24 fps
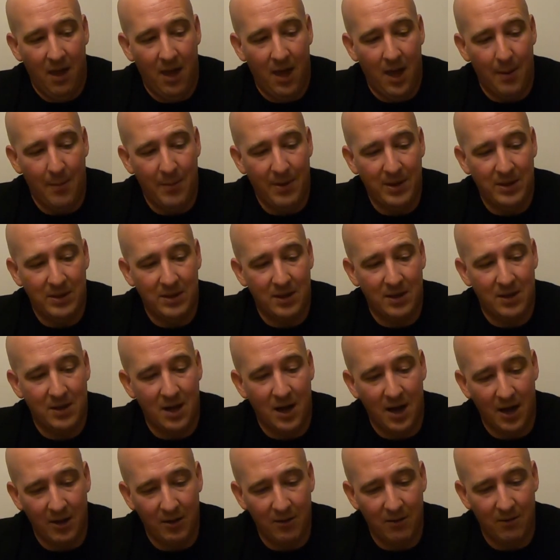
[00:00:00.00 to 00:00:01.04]
I mean, the
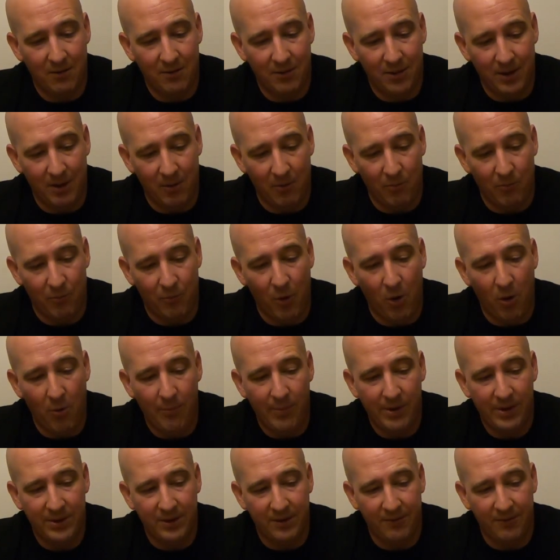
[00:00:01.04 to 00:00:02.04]
color, the aroma,